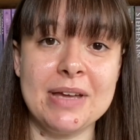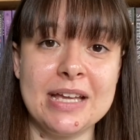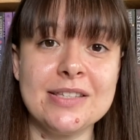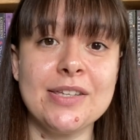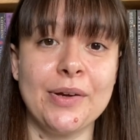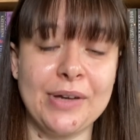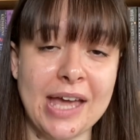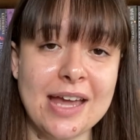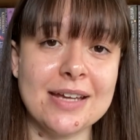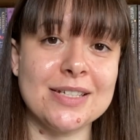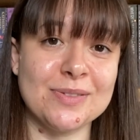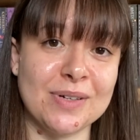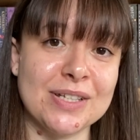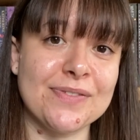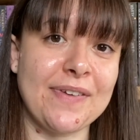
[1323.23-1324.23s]
It's okay
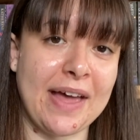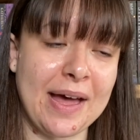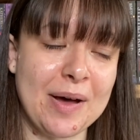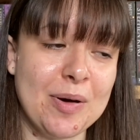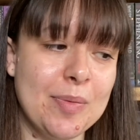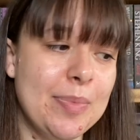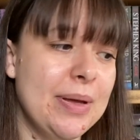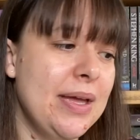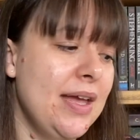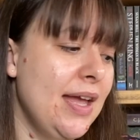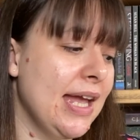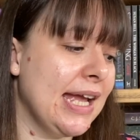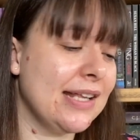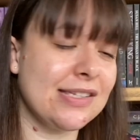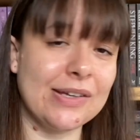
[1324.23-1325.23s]
to ask for help,
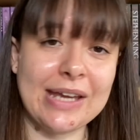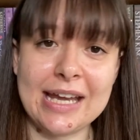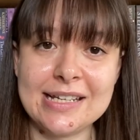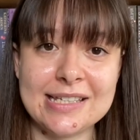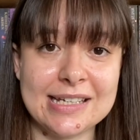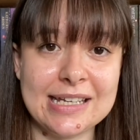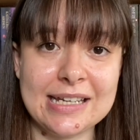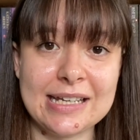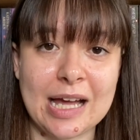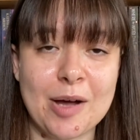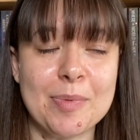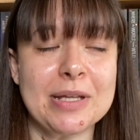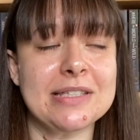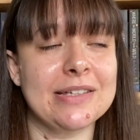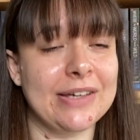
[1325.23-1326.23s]
it's okay to need
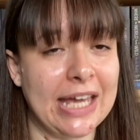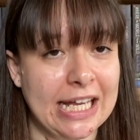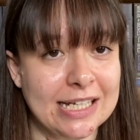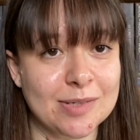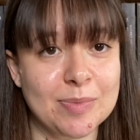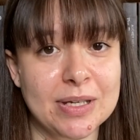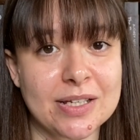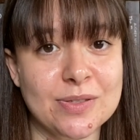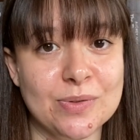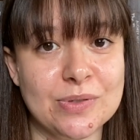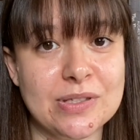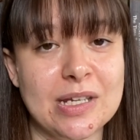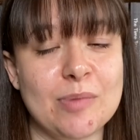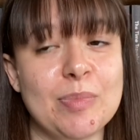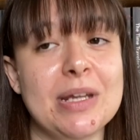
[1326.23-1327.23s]
help, it's okay to be
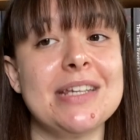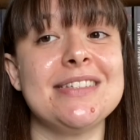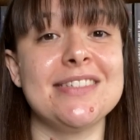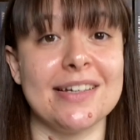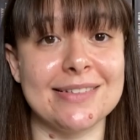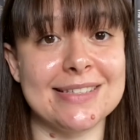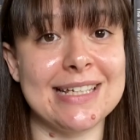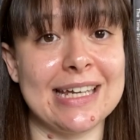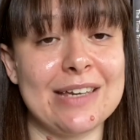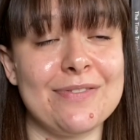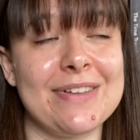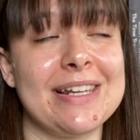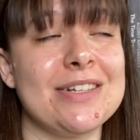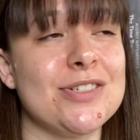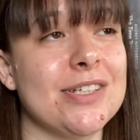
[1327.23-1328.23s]
exhausted, but it does take a
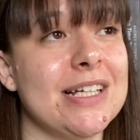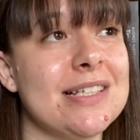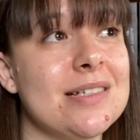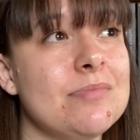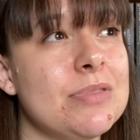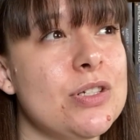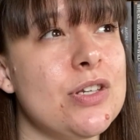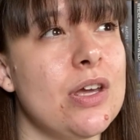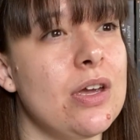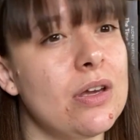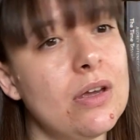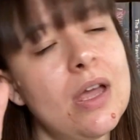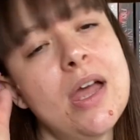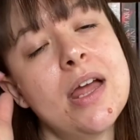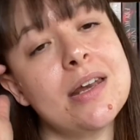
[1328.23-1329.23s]
village. So that's number 2.
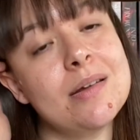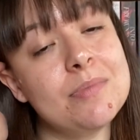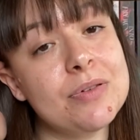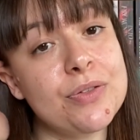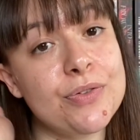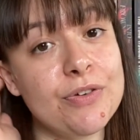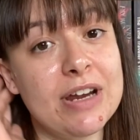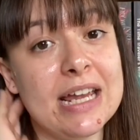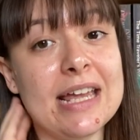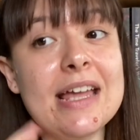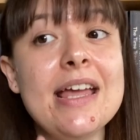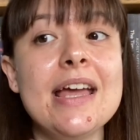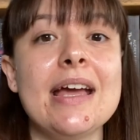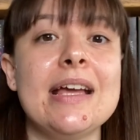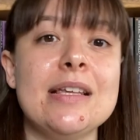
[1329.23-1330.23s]
Number 3,
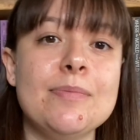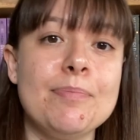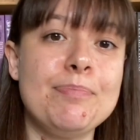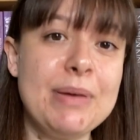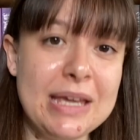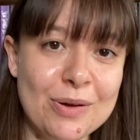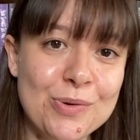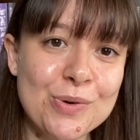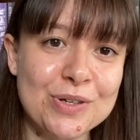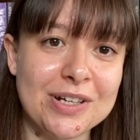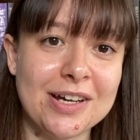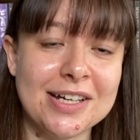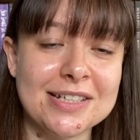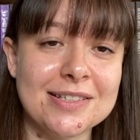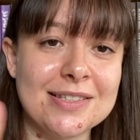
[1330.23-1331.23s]
be
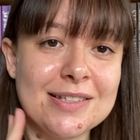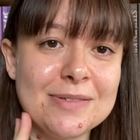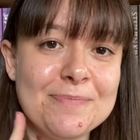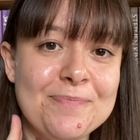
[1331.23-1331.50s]
organised.